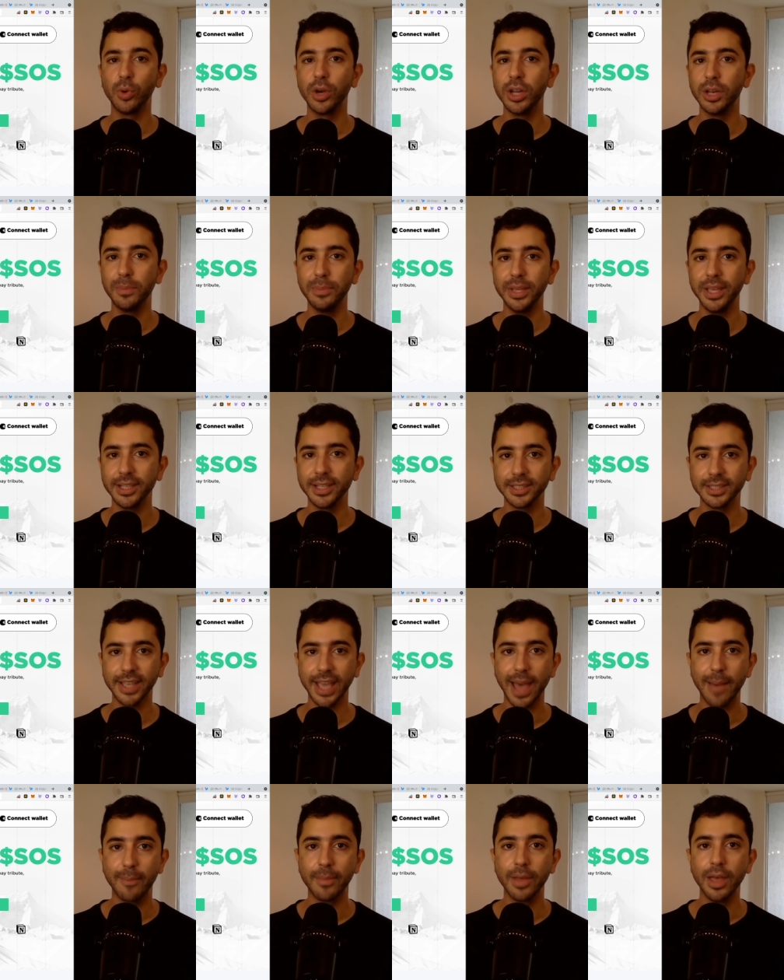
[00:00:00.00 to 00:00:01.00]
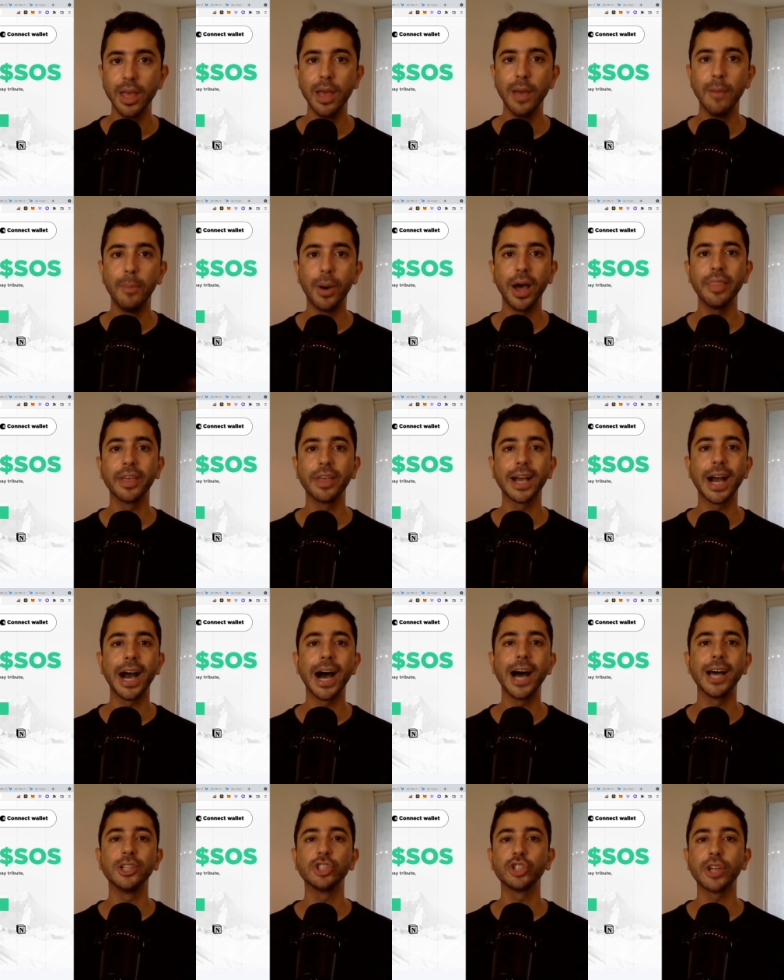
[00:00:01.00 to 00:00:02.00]
would be a scam, but the
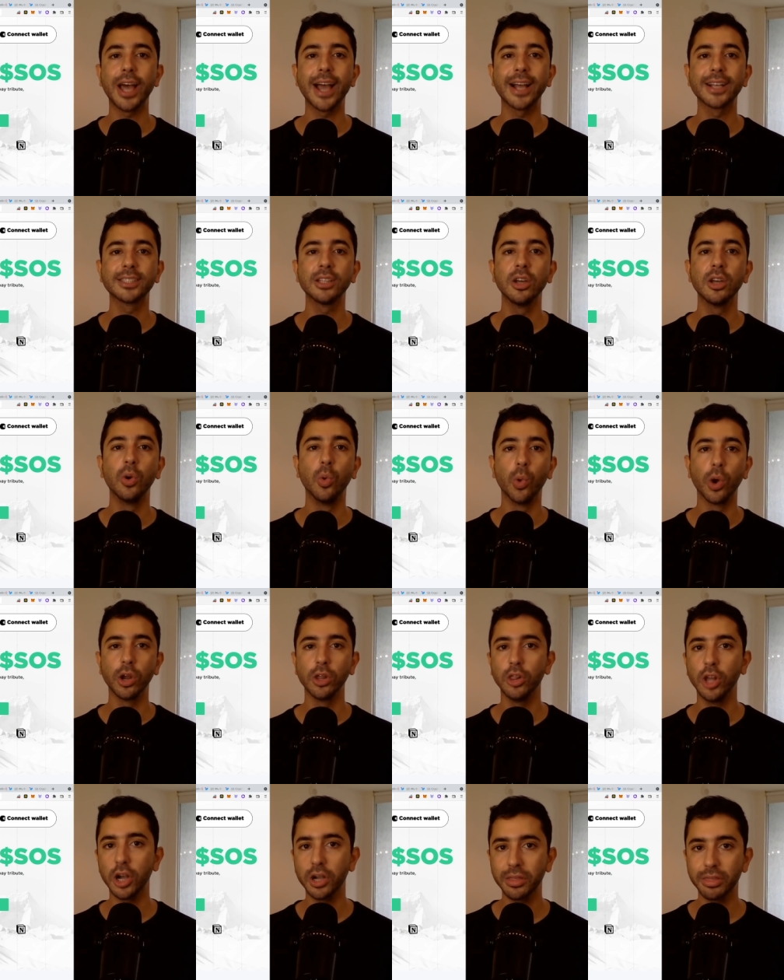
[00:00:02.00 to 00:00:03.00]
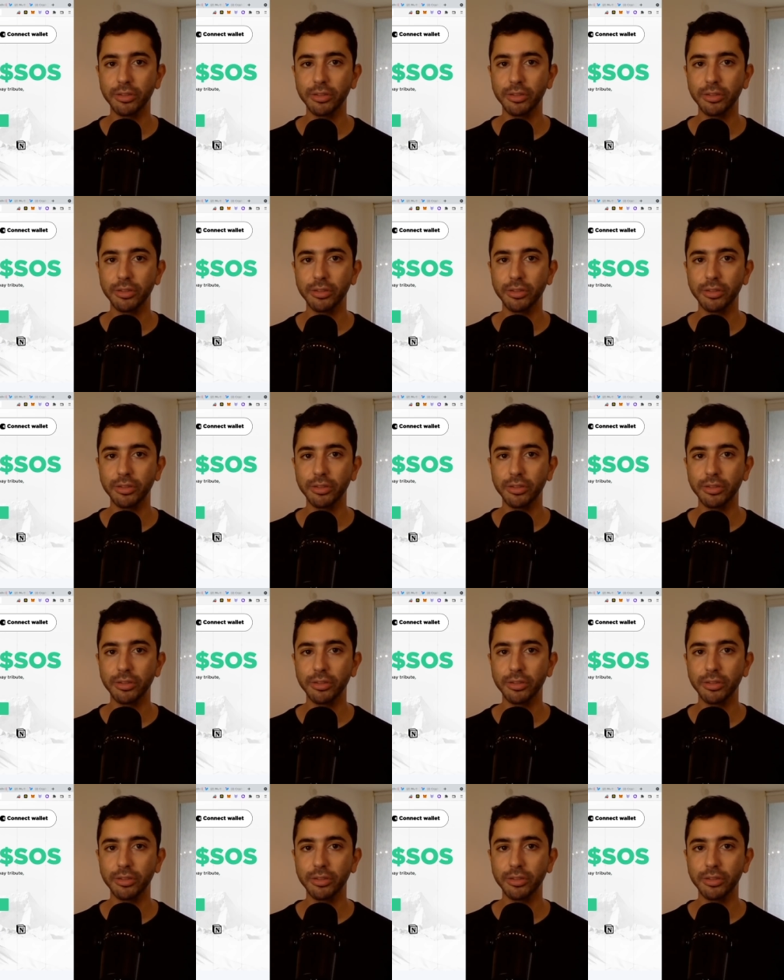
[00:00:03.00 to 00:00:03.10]
contracts were looked